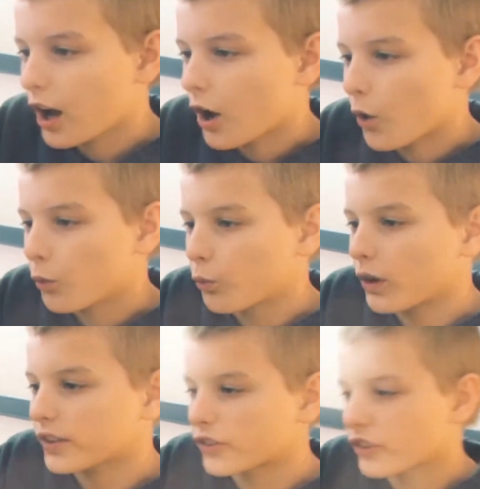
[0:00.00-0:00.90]
to
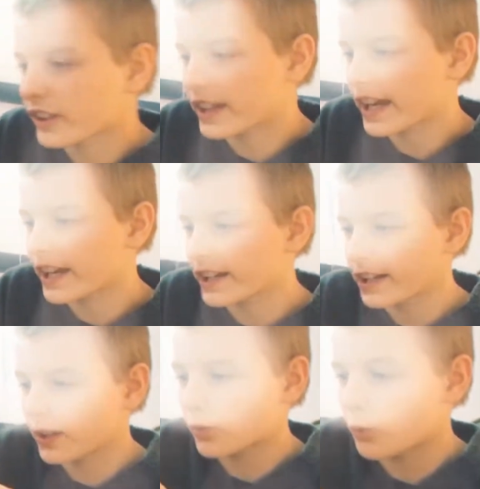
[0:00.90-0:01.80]
What's the candy
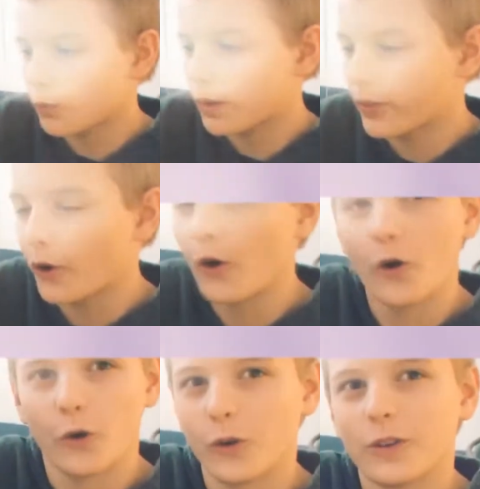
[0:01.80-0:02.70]
with the
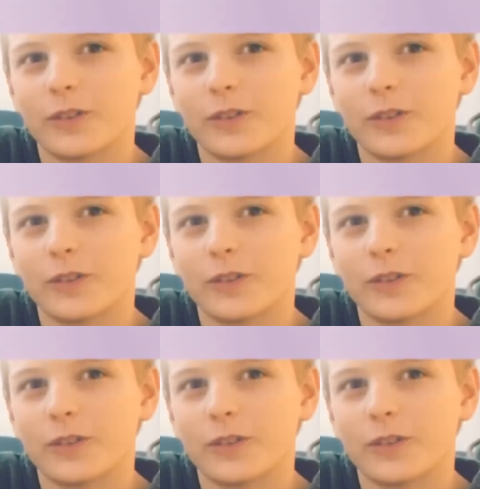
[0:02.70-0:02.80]
hole?